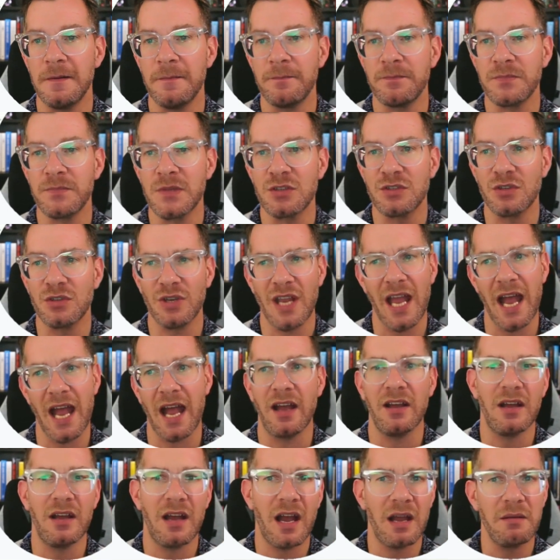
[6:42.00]
So yeah,
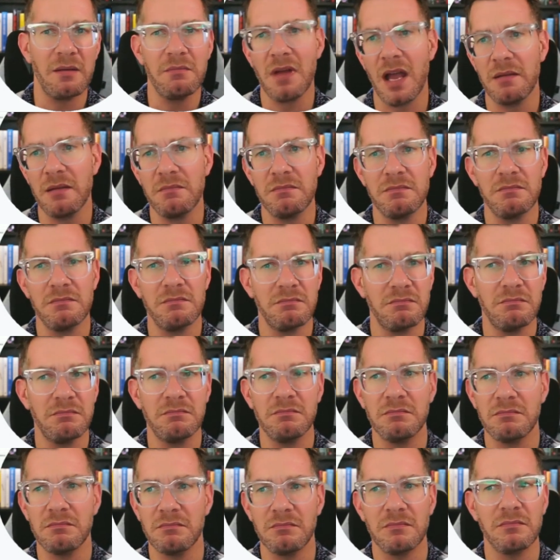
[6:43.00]
I'm
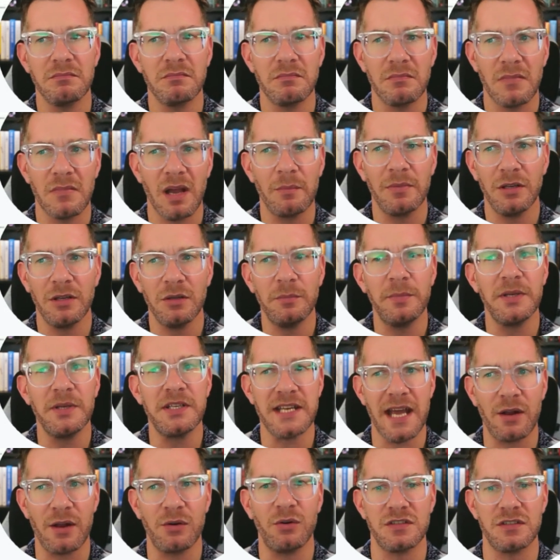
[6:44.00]
a little bit
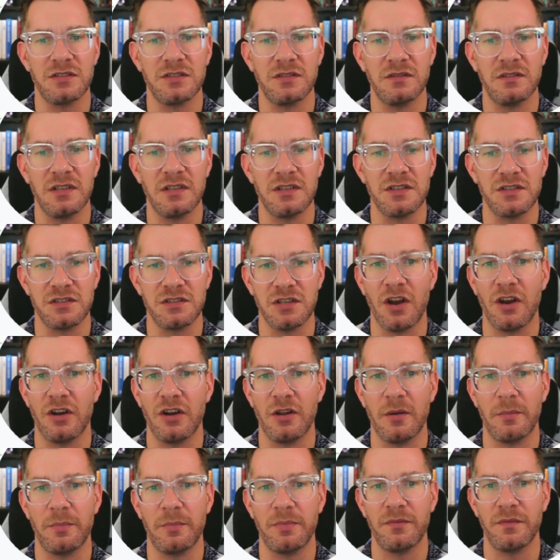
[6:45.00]
down on this
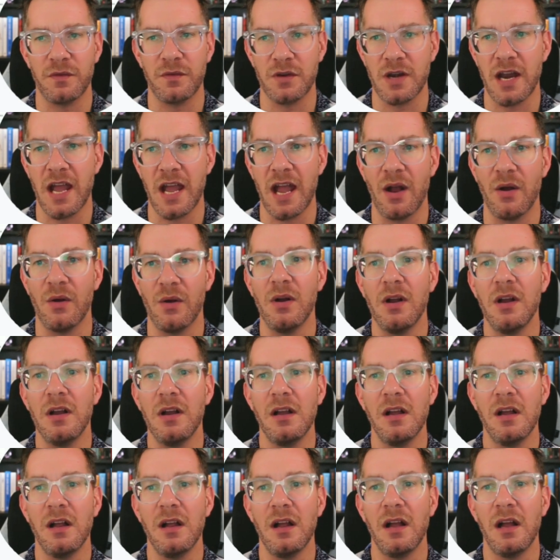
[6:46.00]
startup for now.
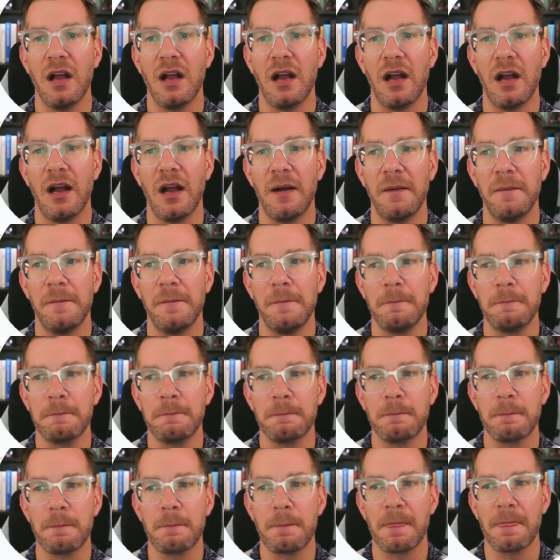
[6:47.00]
Um,
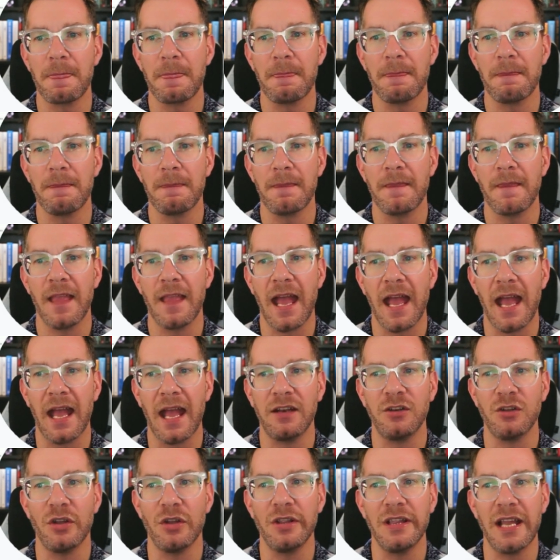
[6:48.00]
and
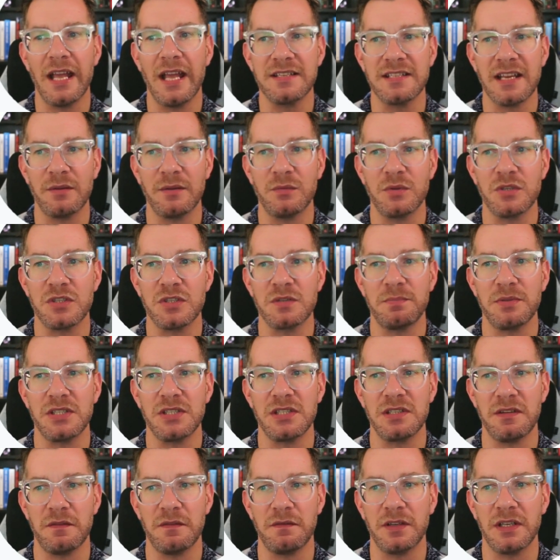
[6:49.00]
unless I was
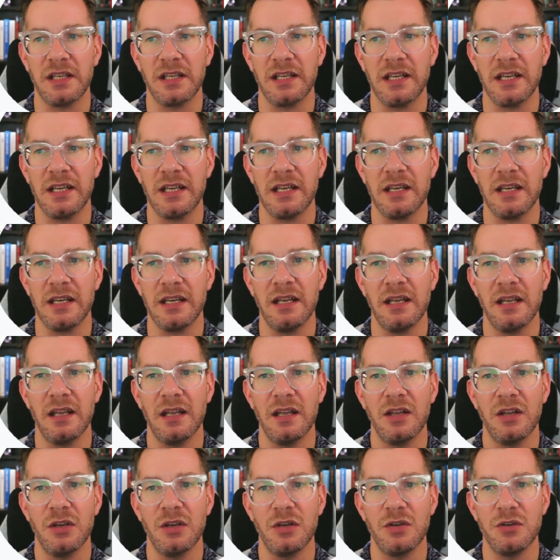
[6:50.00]
specifically
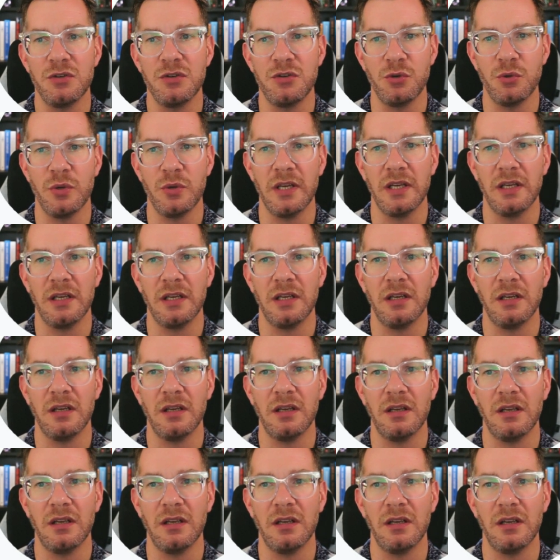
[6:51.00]
doing
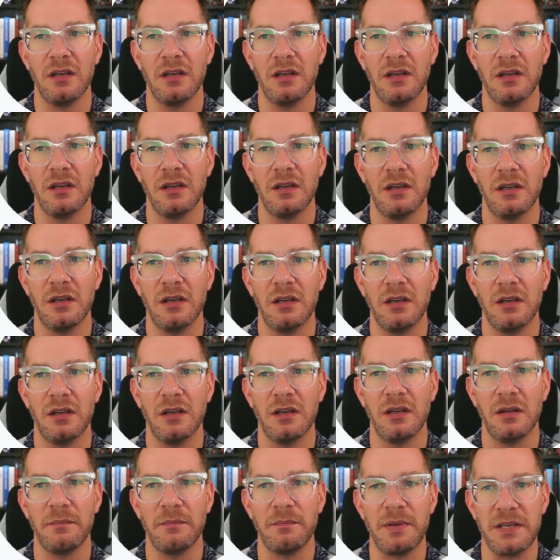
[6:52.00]

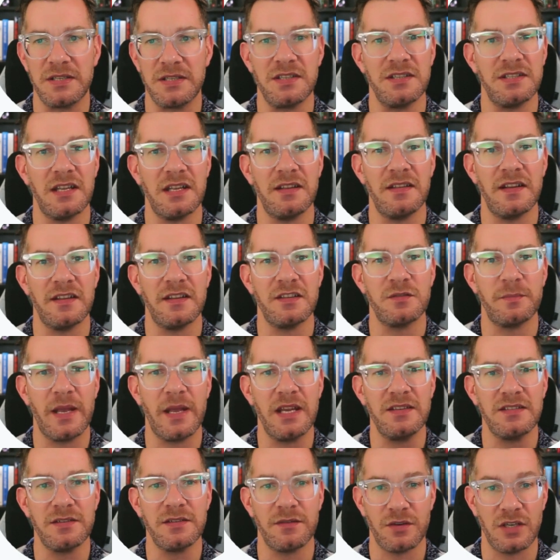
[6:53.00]
business in this
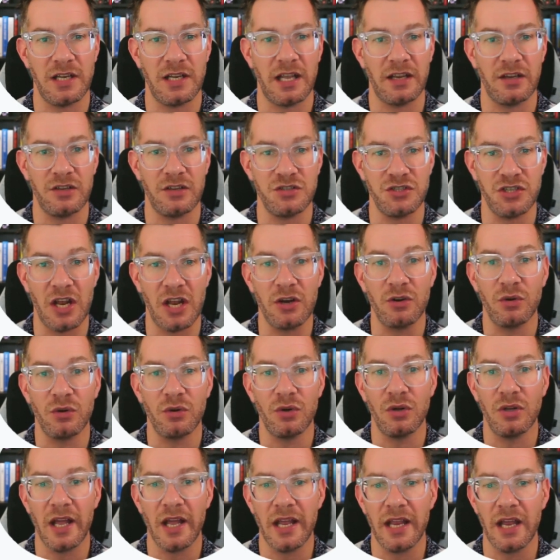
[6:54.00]
space, if I'm like a
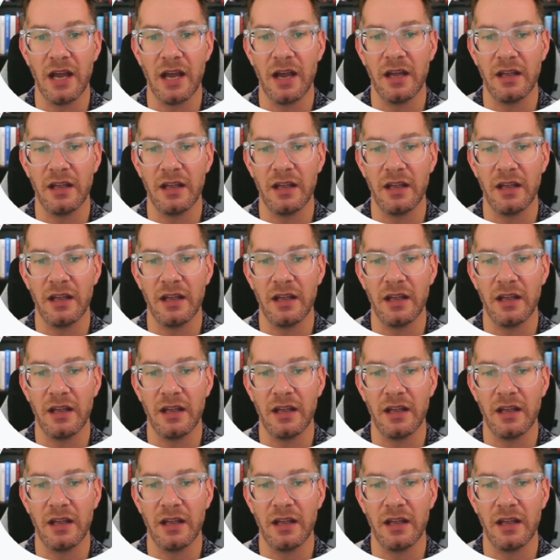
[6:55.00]
general AI,